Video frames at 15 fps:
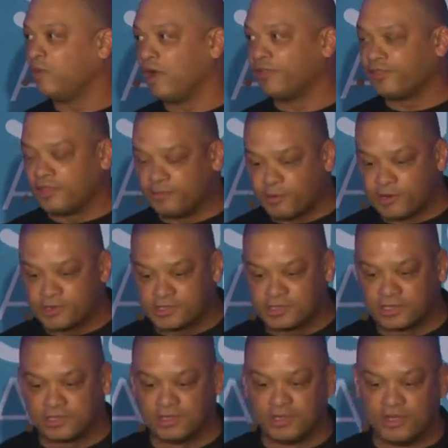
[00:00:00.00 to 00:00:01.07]
wealthy
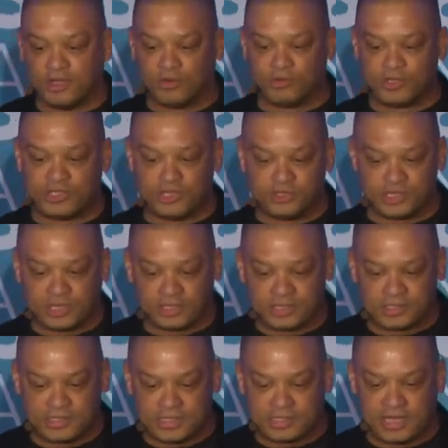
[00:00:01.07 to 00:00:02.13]
person was using
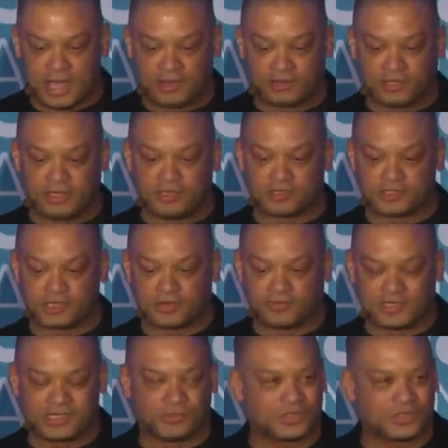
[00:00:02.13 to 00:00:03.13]
this discount legal service.